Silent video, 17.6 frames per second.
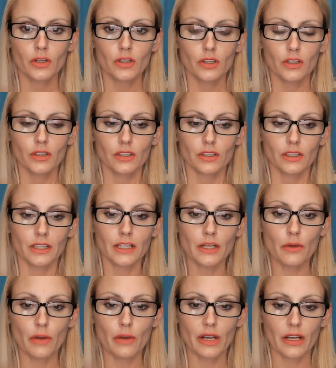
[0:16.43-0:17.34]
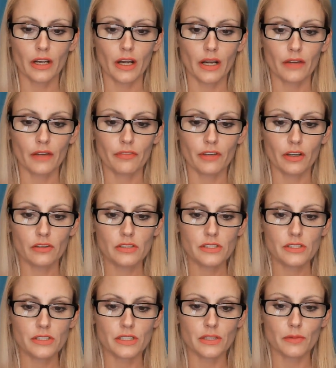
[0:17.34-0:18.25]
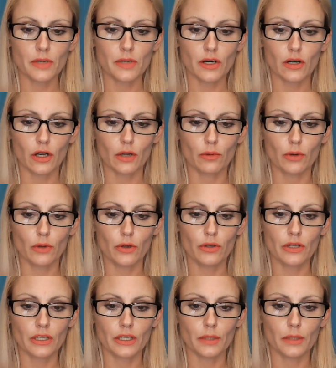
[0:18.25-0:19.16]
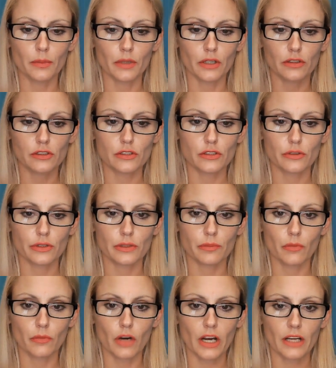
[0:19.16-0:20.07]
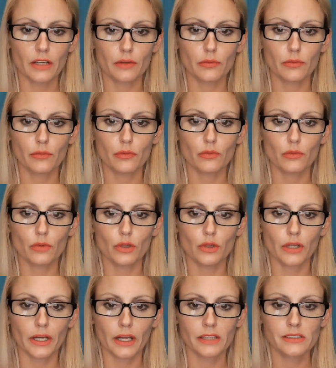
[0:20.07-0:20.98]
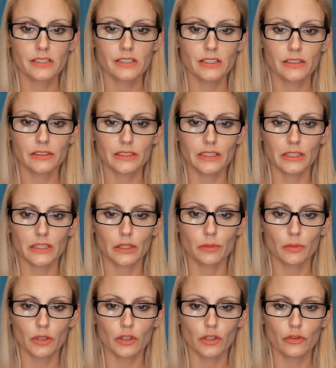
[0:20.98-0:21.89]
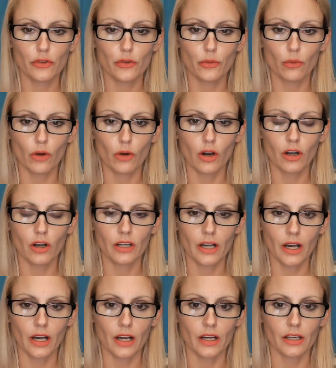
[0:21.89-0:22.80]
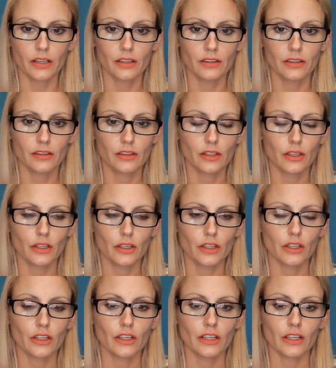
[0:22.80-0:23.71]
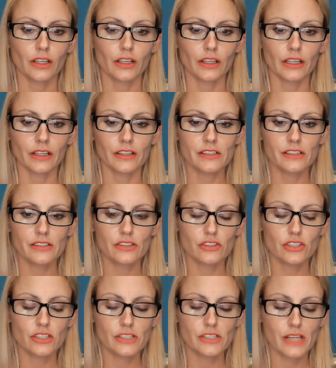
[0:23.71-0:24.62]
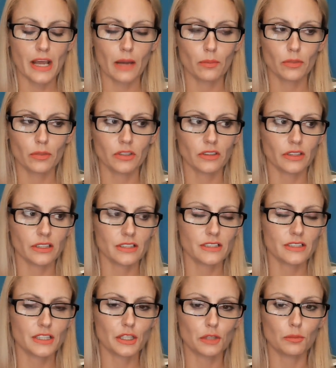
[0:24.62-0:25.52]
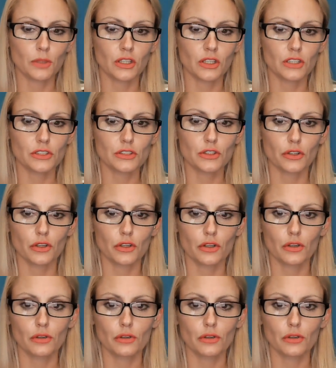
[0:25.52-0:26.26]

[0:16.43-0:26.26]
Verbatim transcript: Anyway, I found his email, I wrote an email to him, right? Well, I accidentally emailed the wrong guy, and this just happened like ten minutes ago,